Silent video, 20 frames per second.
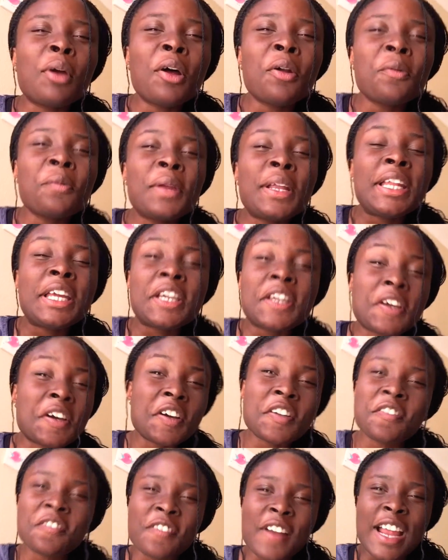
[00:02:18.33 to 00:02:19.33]
not really
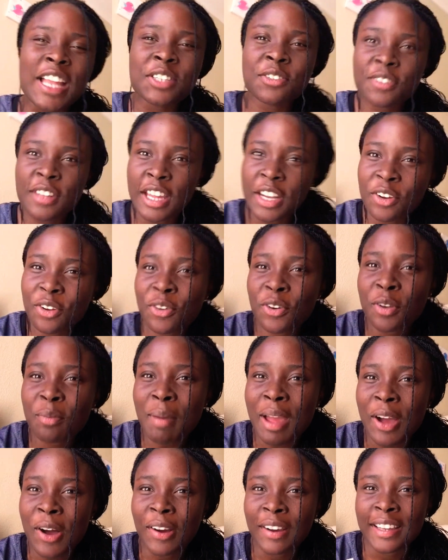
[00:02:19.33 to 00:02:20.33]
good friends with anyone on
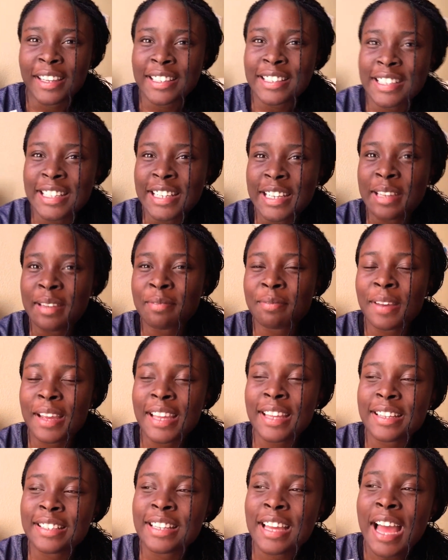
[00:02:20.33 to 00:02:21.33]
my hockey team,
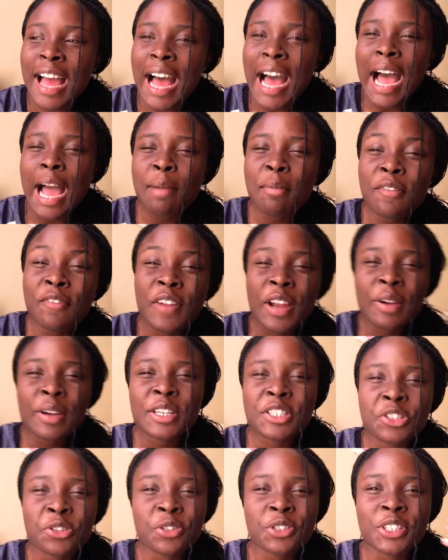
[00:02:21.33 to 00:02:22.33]
and I'm a
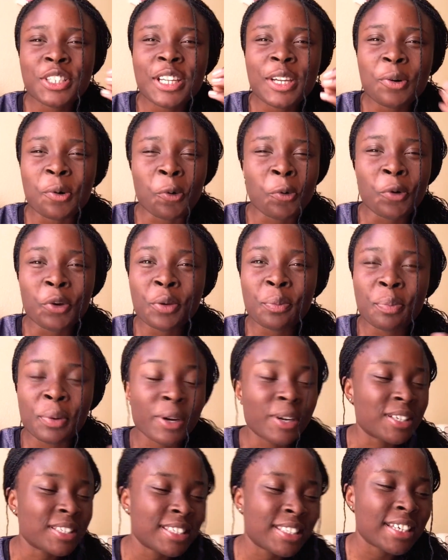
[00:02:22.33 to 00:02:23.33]
very socially awkward
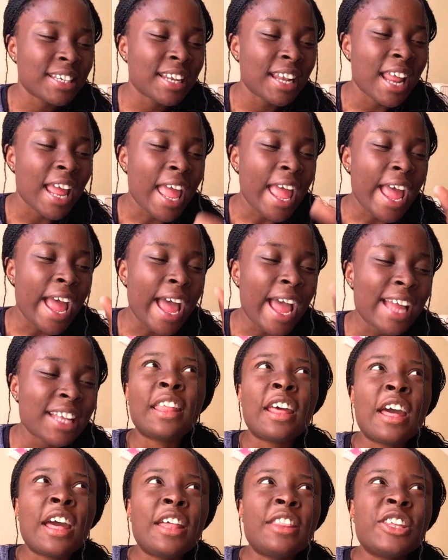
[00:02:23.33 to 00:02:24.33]
person, and
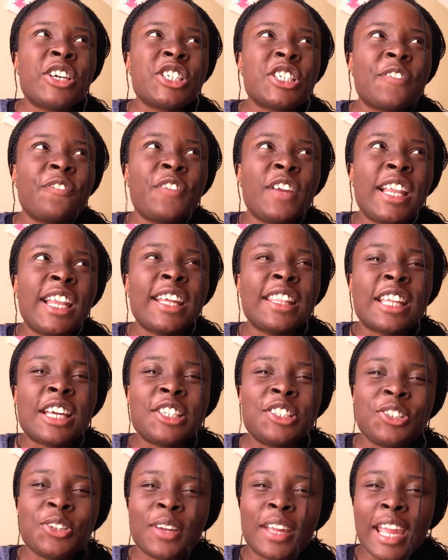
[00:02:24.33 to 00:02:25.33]
there's a feeling
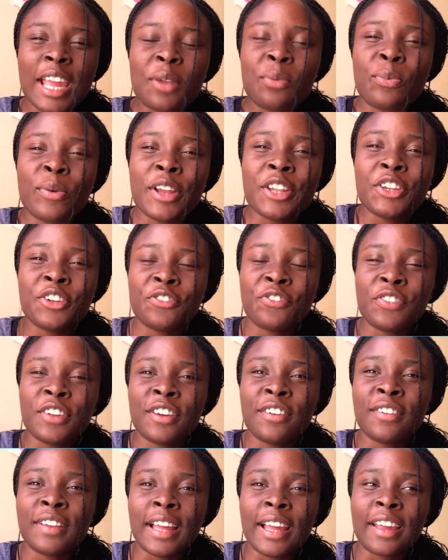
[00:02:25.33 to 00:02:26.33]
that you get when you
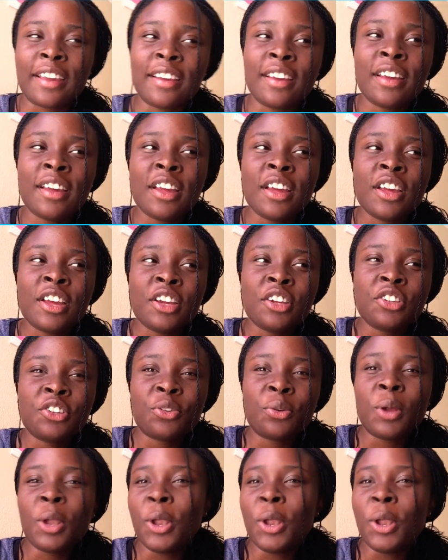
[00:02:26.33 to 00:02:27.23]
feel like you're